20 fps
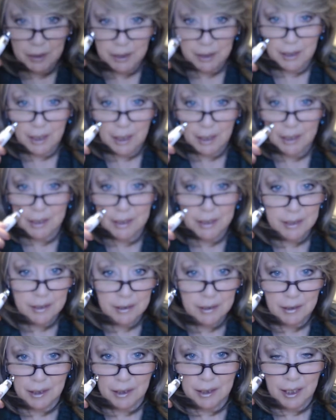nice
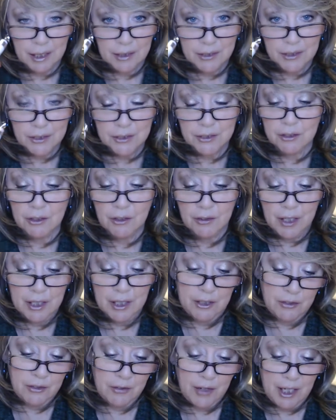against your
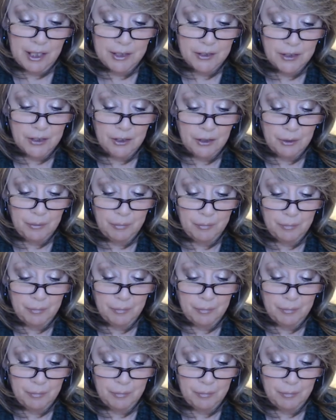under eye, so.